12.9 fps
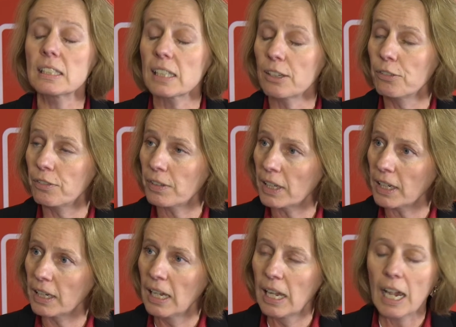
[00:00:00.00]

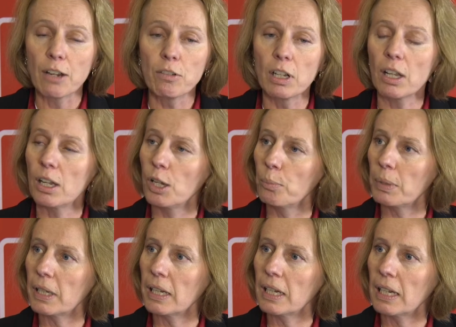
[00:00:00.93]
safely and
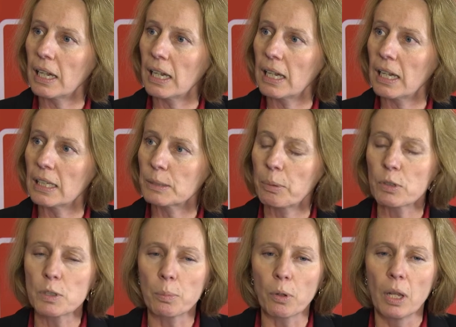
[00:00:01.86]
reliably as
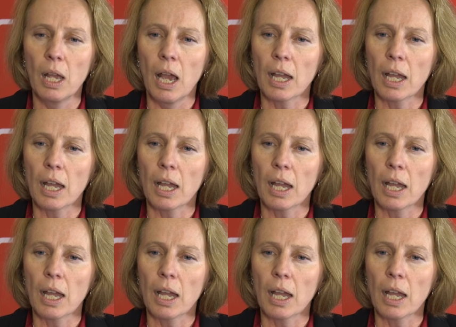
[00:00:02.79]
possible.